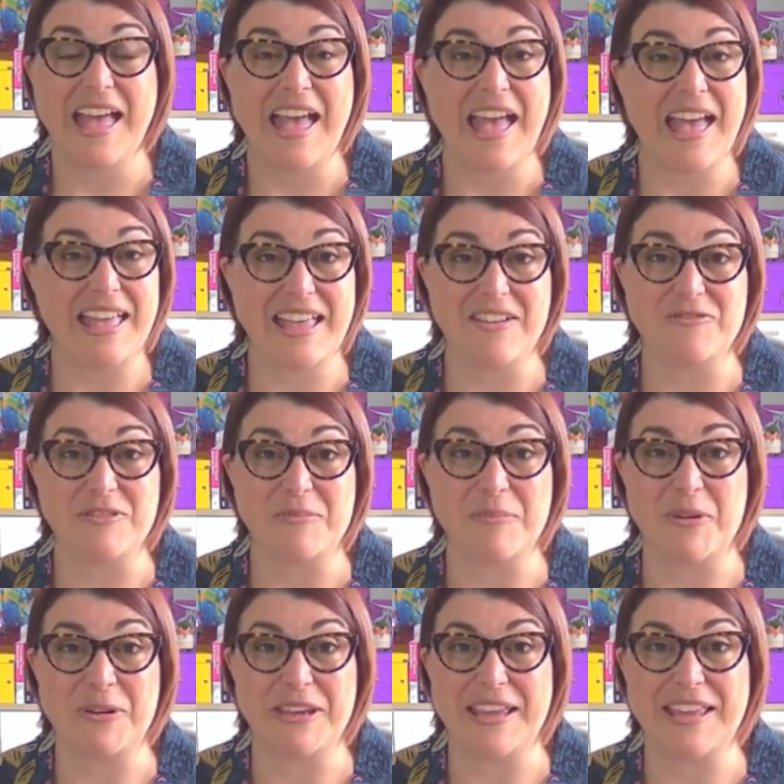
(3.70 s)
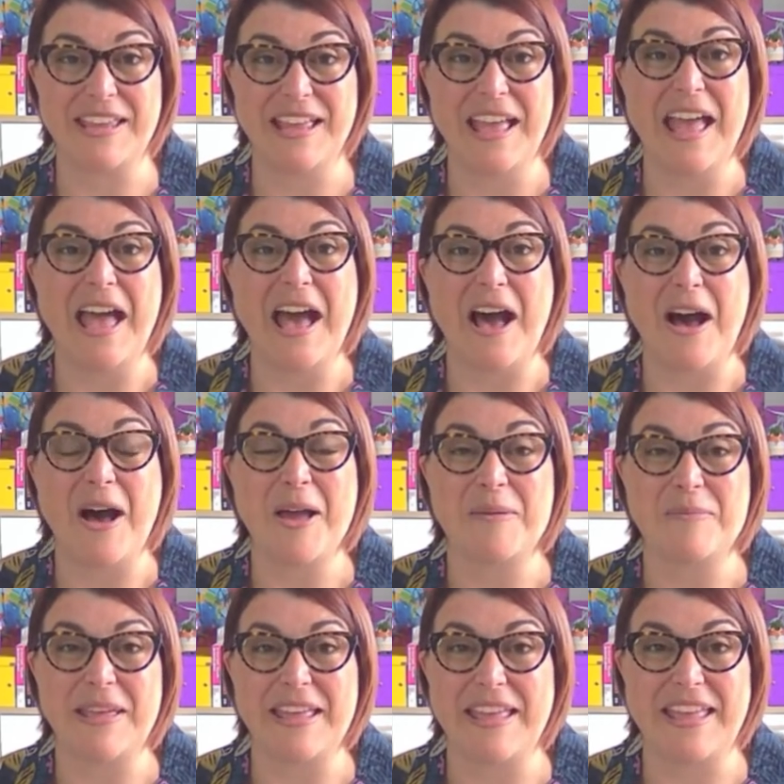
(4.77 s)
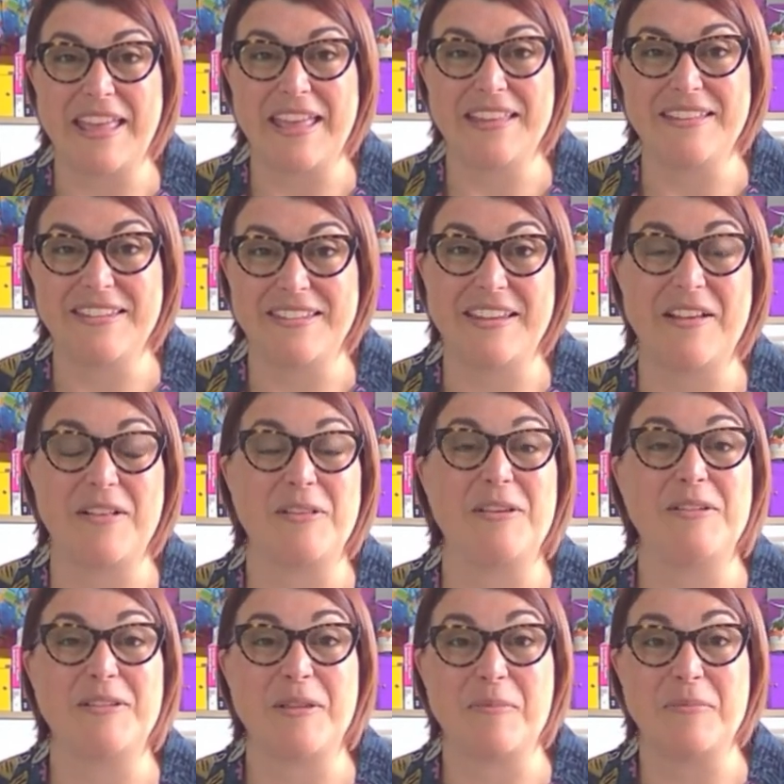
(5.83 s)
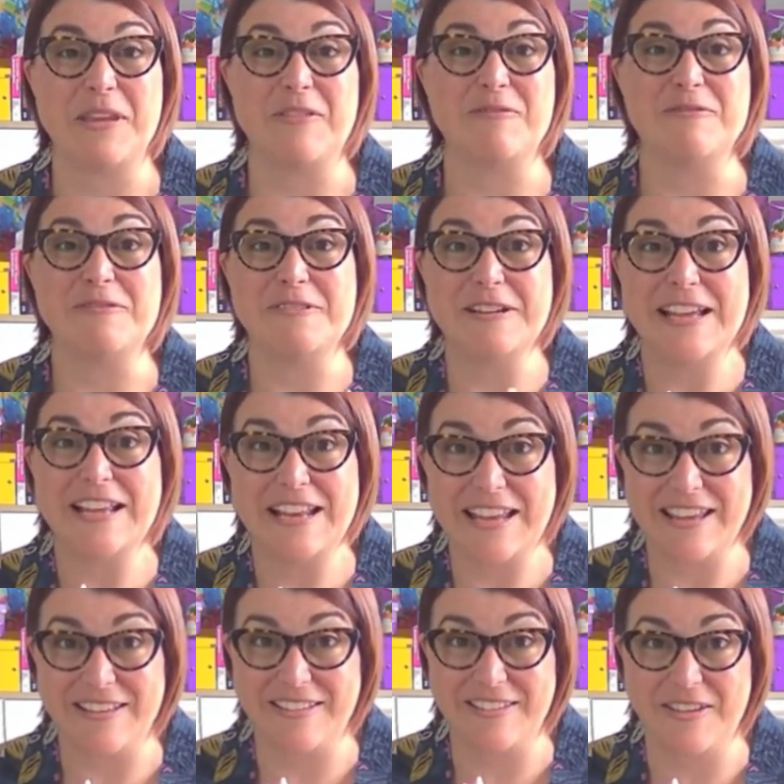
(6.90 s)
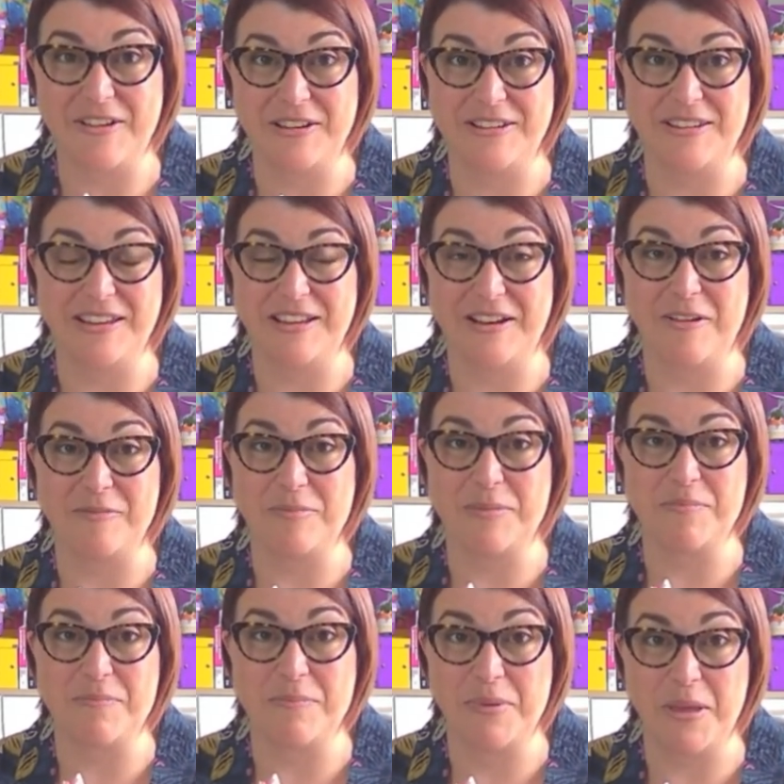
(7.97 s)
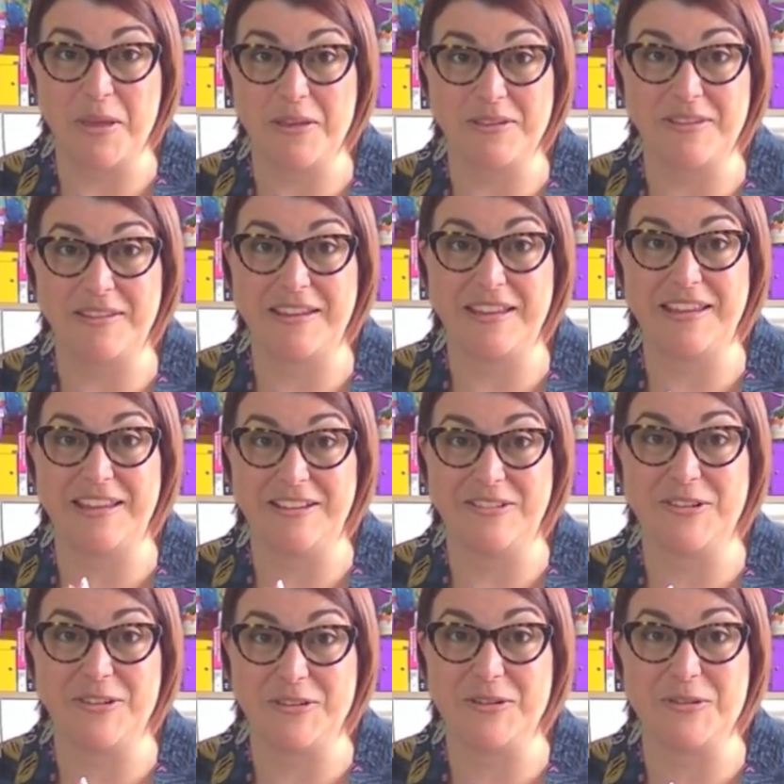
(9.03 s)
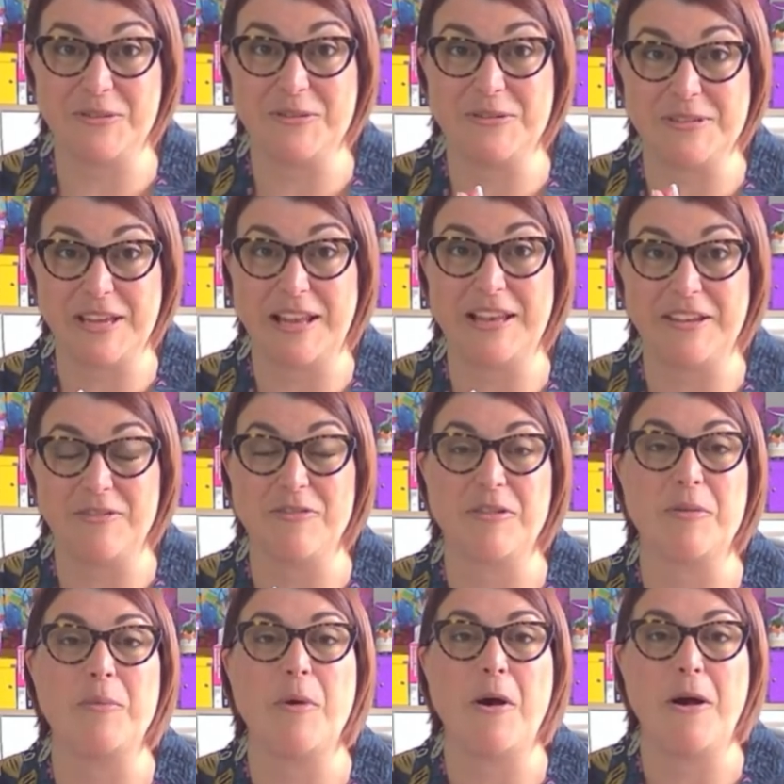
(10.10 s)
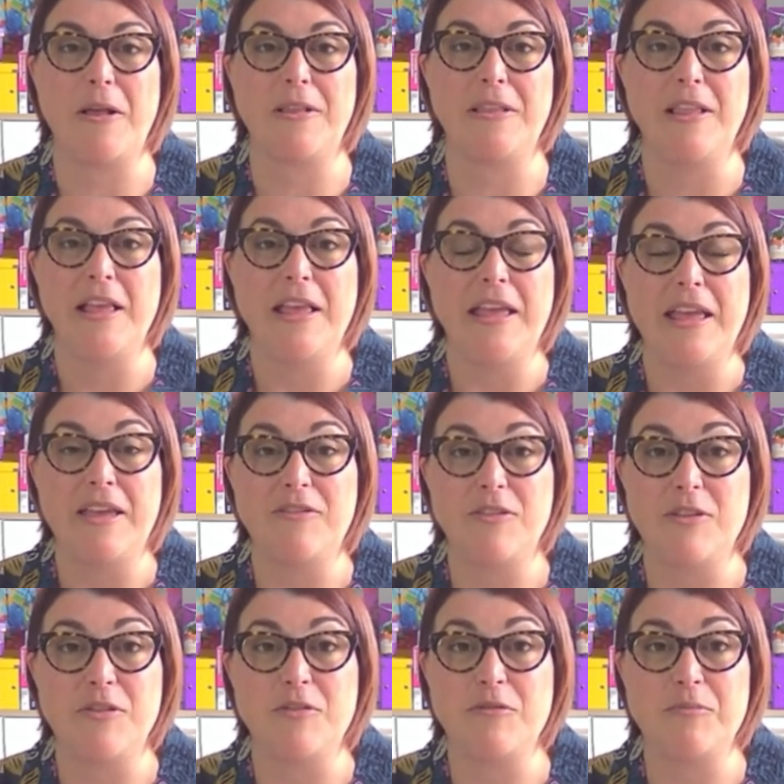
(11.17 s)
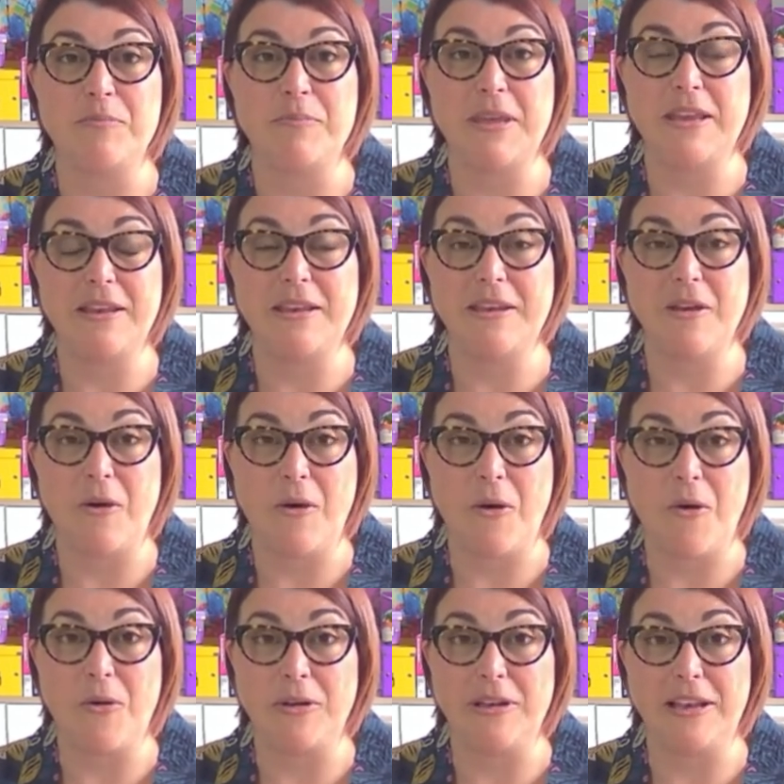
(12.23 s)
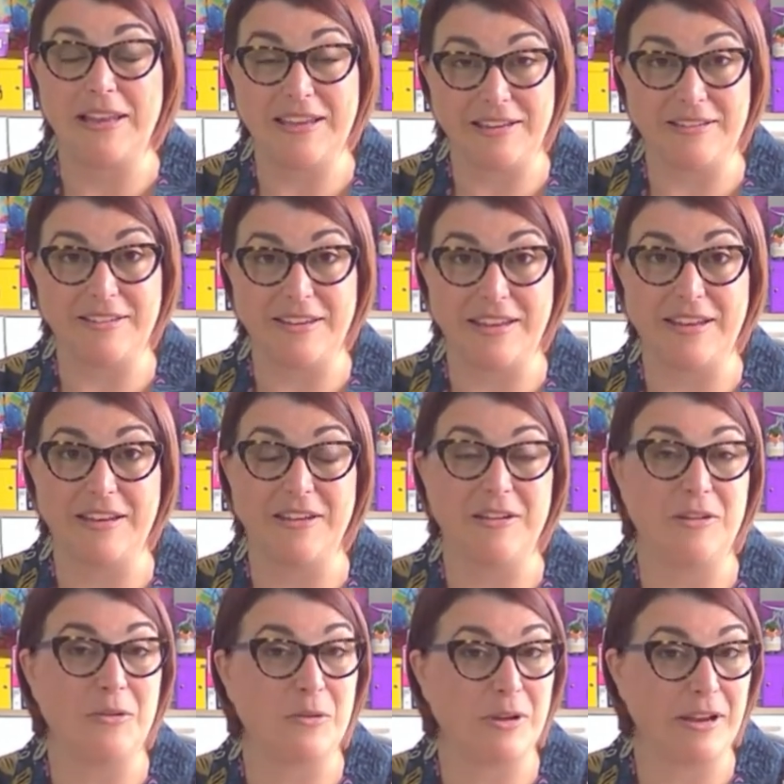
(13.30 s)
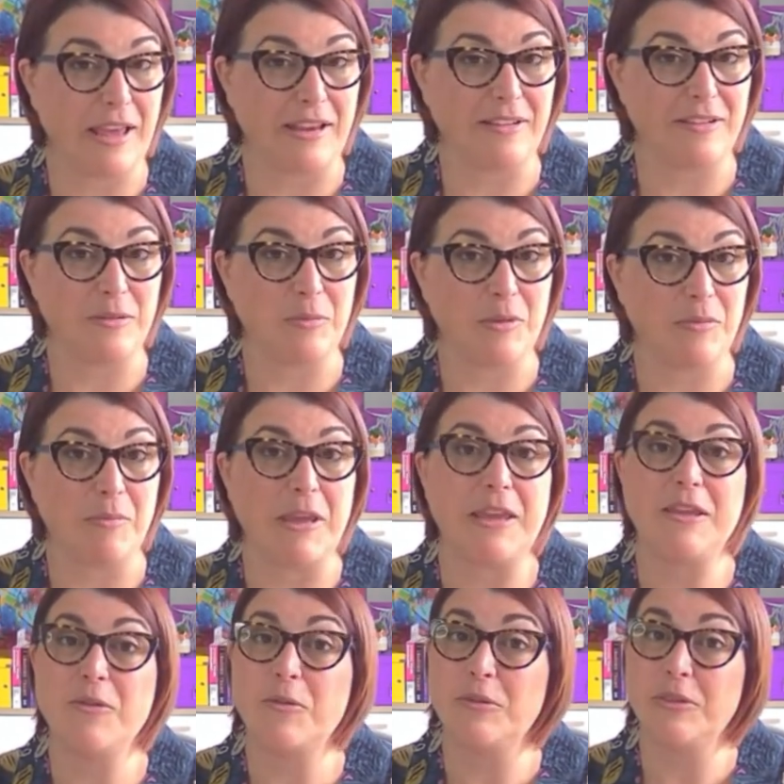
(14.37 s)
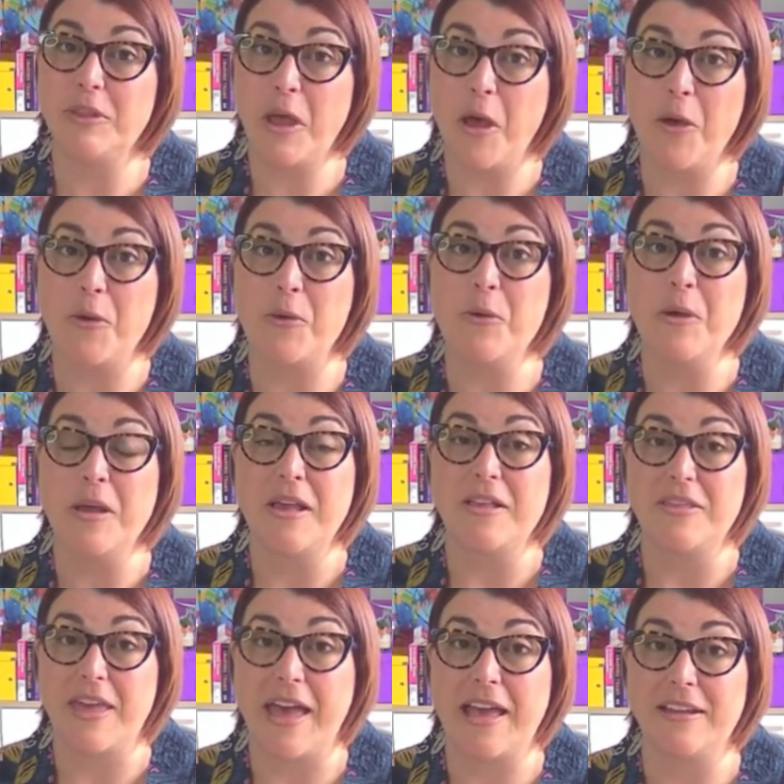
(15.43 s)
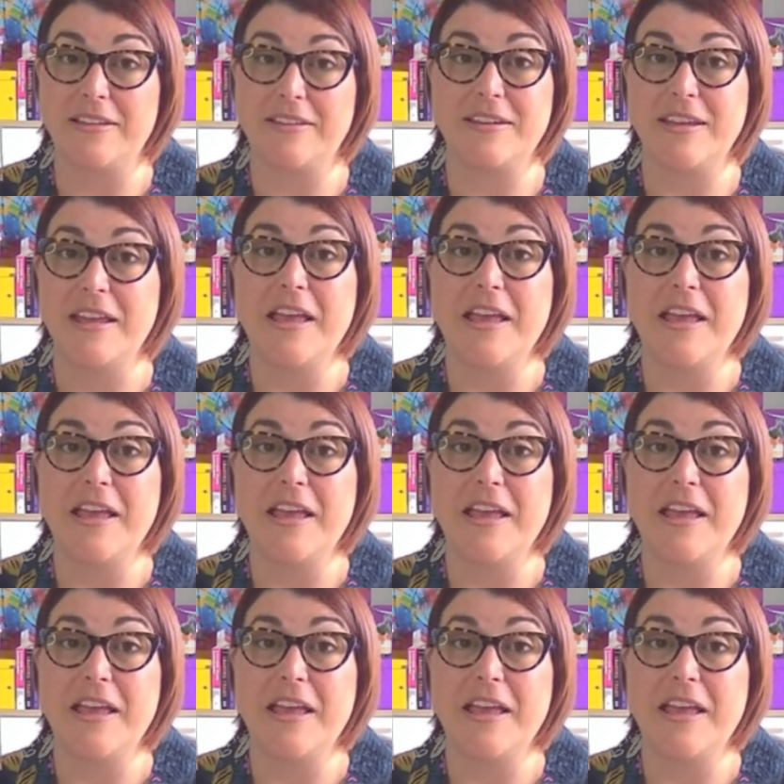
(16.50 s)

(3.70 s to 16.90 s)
Hey everybody, I'm here to tell you something really exciting, and I've been bursting to tell you for a while. If you've been on LinkedIn and you're connected with me, you'll know that